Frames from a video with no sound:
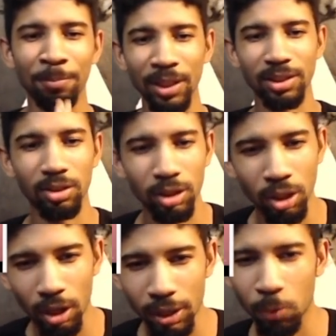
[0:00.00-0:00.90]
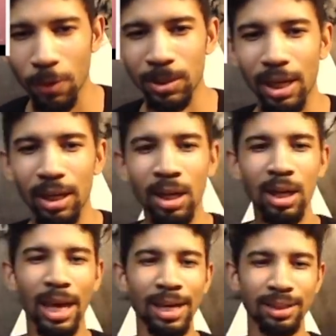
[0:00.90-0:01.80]
This is on Target's website
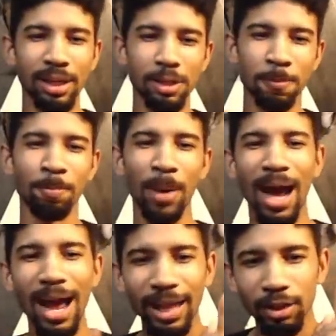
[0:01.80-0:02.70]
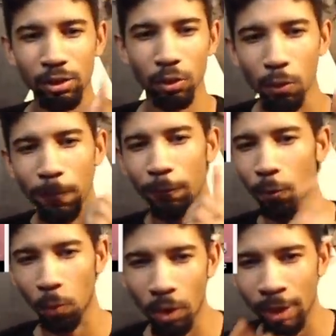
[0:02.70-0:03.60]
and it says buy two for
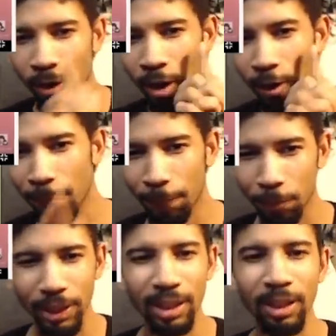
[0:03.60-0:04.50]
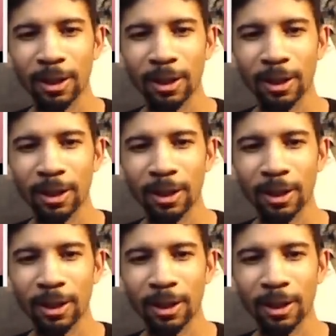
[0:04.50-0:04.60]
one free.